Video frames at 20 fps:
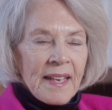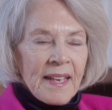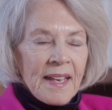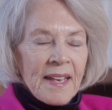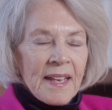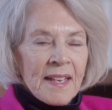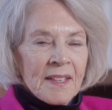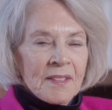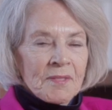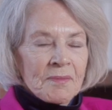
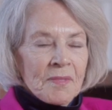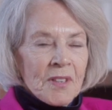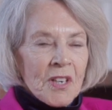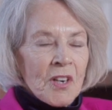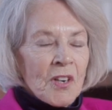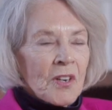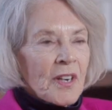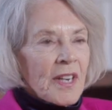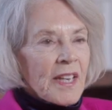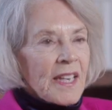
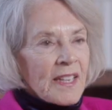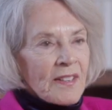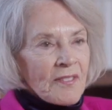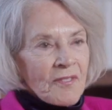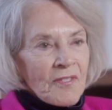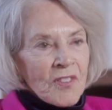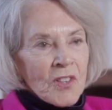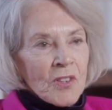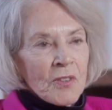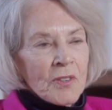Her
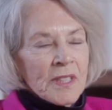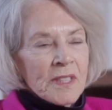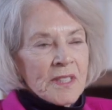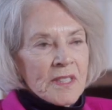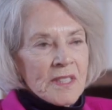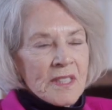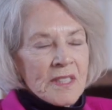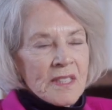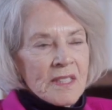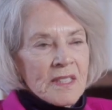
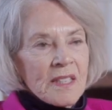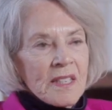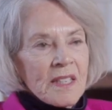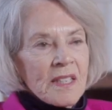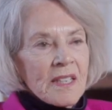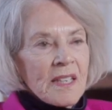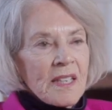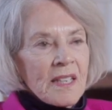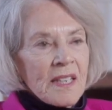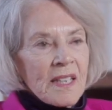influence
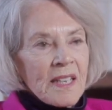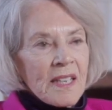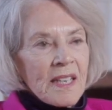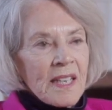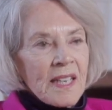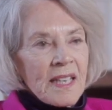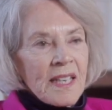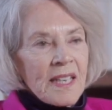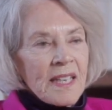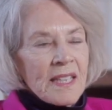
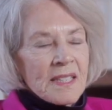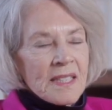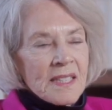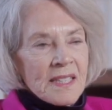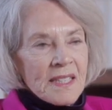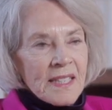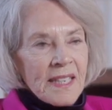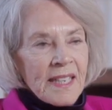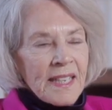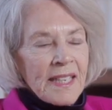is
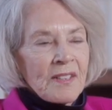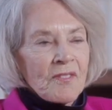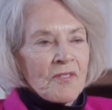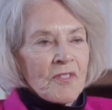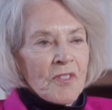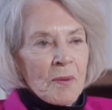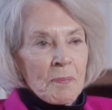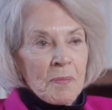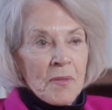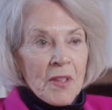seen
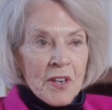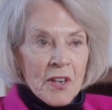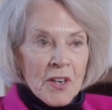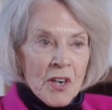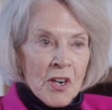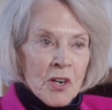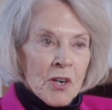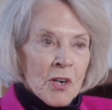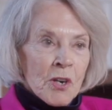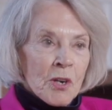from the
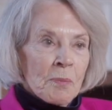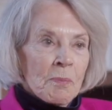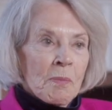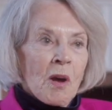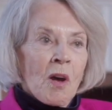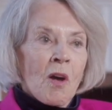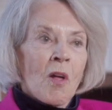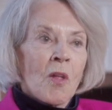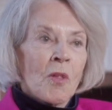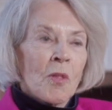curb
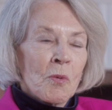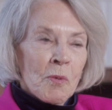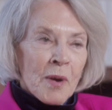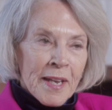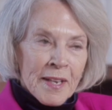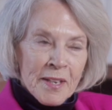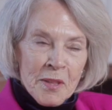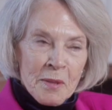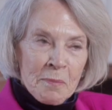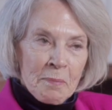all the way
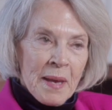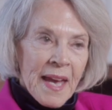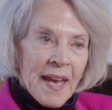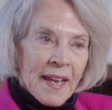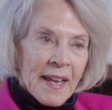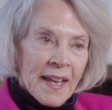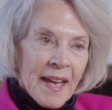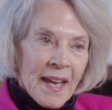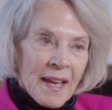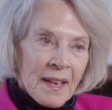to the
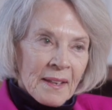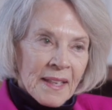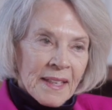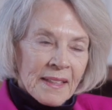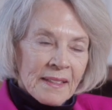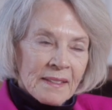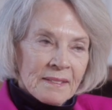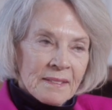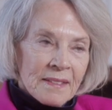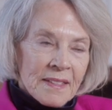back
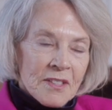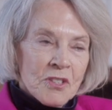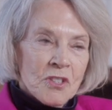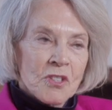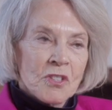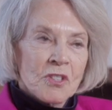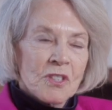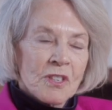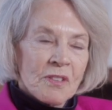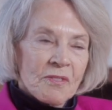alley. It's
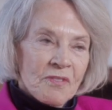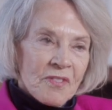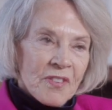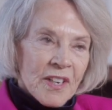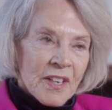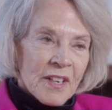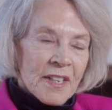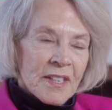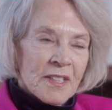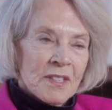just a
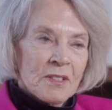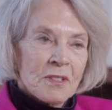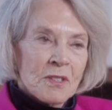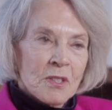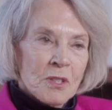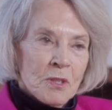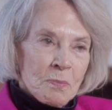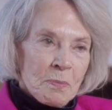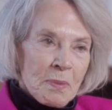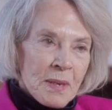very
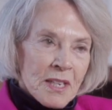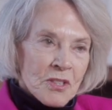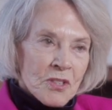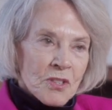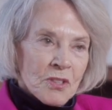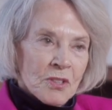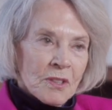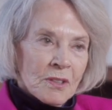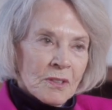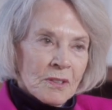
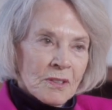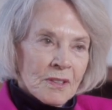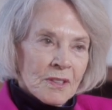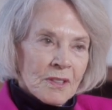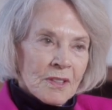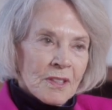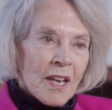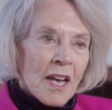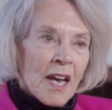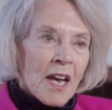special
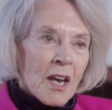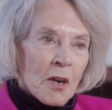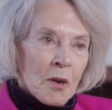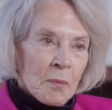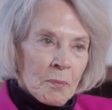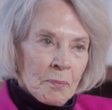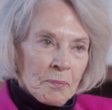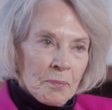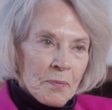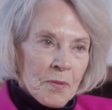
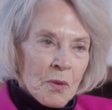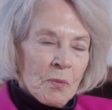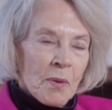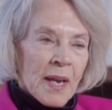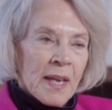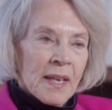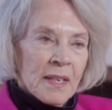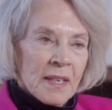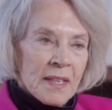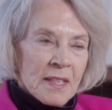home, the
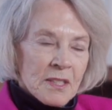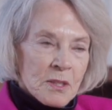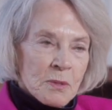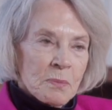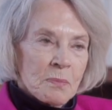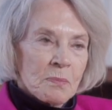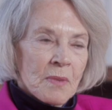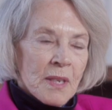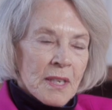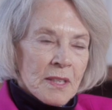way it
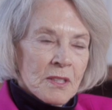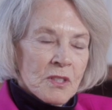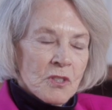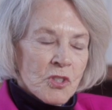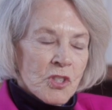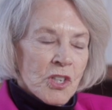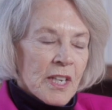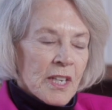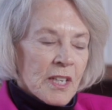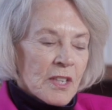has
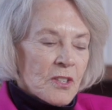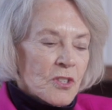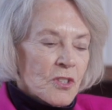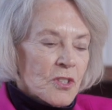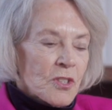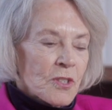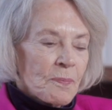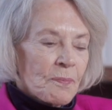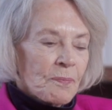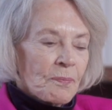changed.